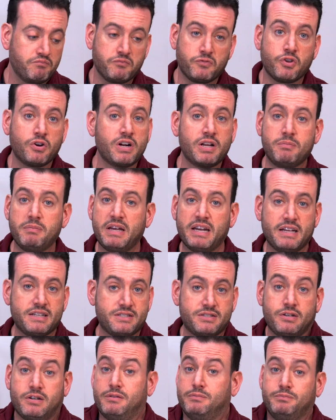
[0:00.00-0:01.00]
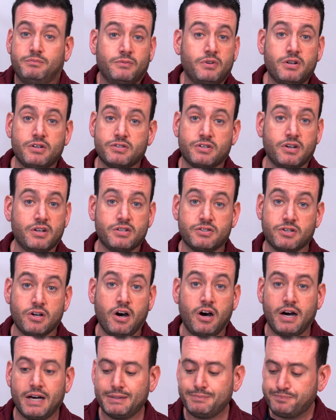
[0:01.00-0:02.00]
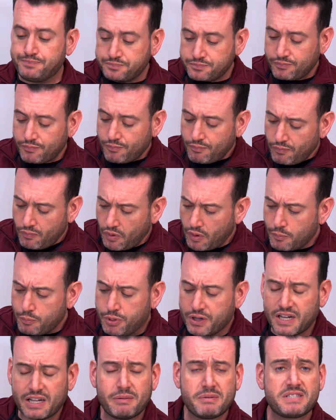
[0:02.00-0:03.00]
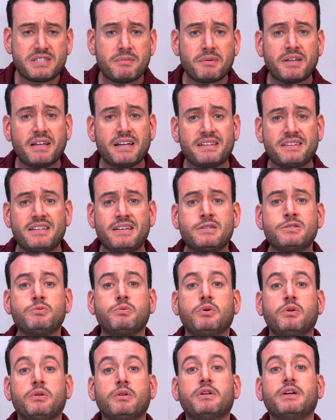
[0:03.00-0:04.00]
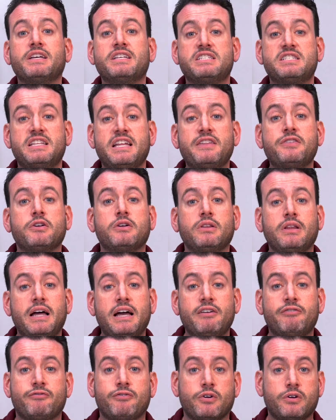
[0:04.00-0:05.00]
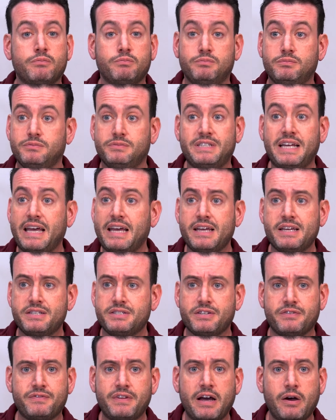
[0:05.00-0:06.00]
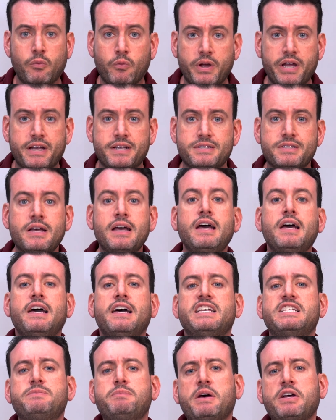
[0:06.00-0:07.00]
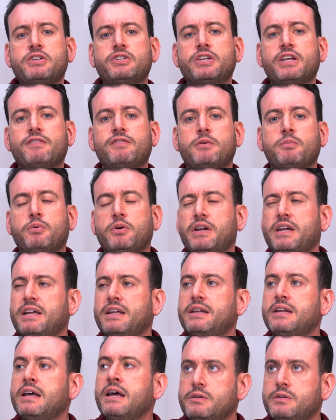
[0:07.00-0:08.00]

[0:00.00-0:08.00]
30 minutes, they're, they're as good as gone. Putting them in something like this will extend their life for days, if not weeks, especially if you put in,